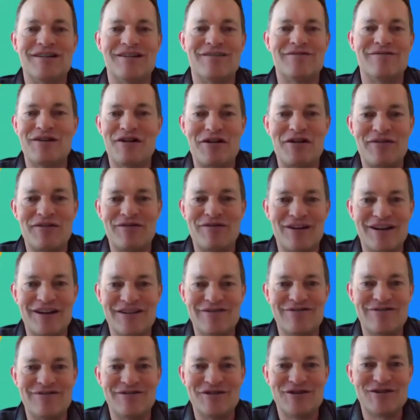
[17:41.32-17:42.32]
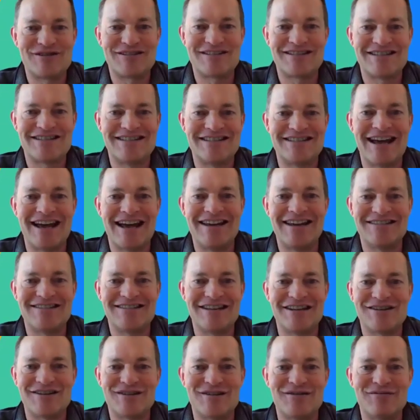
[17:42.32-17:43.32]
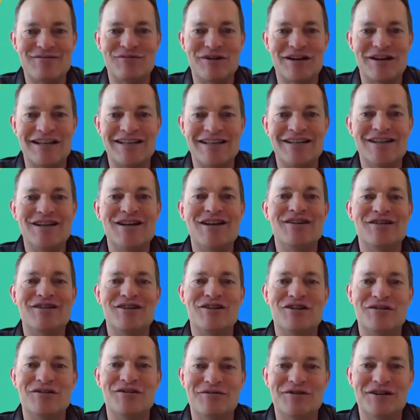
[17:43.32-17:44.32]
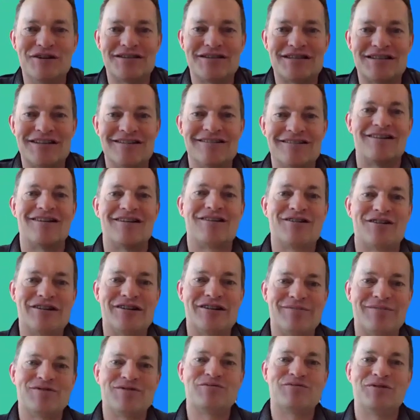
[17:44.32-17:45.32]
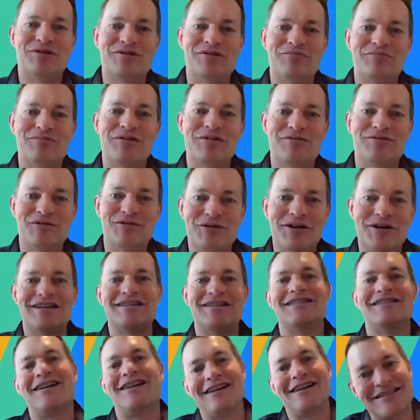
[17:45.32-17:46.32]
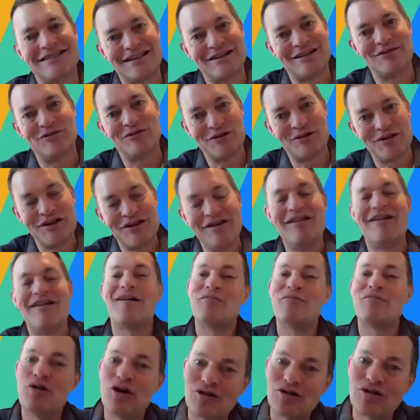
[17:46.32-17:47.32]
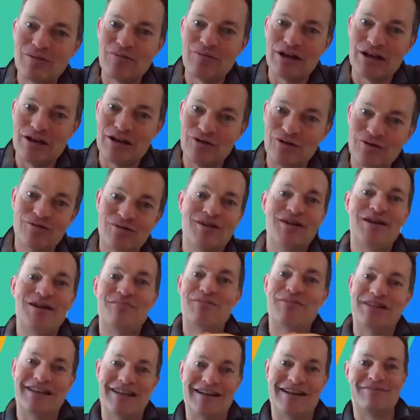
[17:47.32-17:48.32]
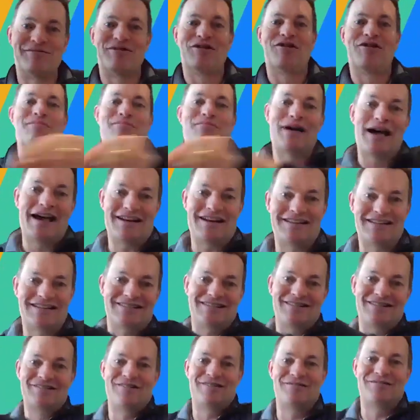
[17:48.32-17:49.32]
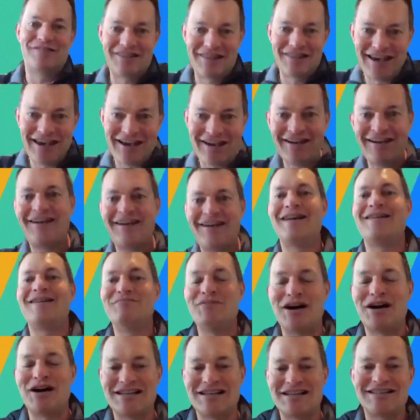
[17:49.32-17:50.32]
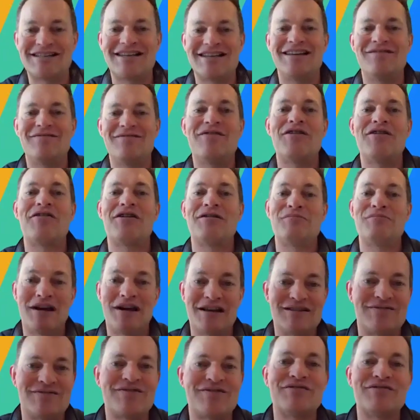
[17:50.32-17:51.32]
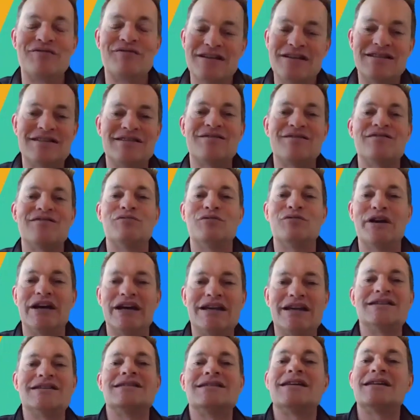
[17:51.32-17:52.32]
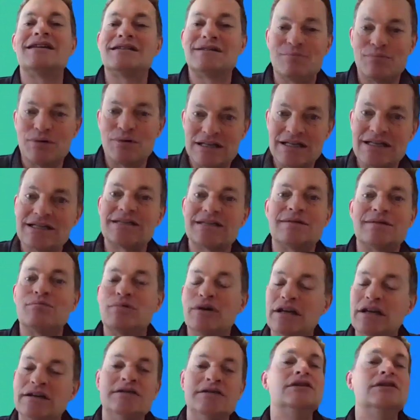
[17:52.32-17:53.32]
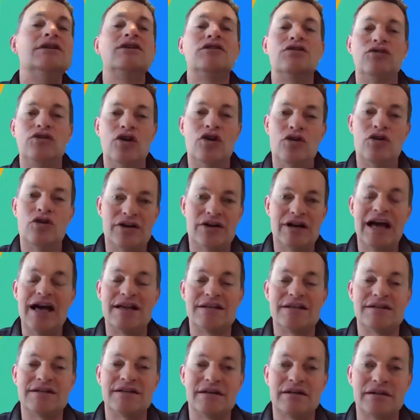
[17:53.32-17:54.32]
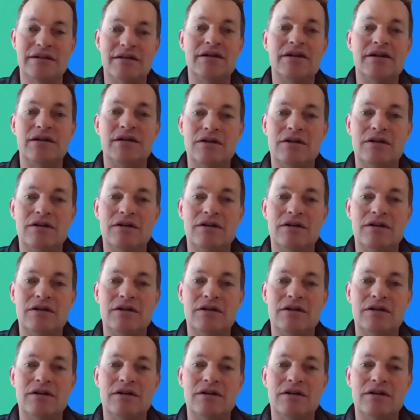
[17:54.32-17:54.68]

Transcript: a very funny first day session when the university and I got up to welcome everyone. And I said, look, I'm welcoming you, but then I'm going back to sit over there, and my seat very much for the rest of the week is as a participant, not as sort